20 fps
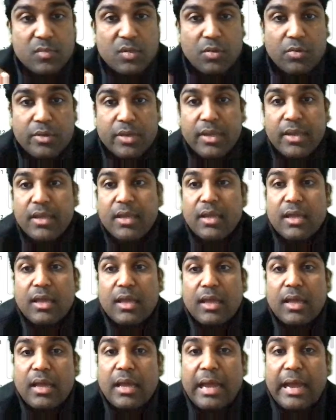Okay,
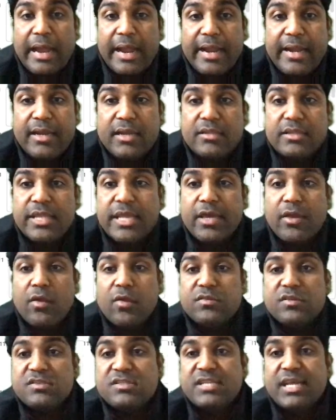and they are
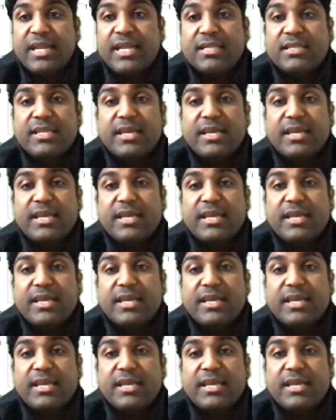also selling.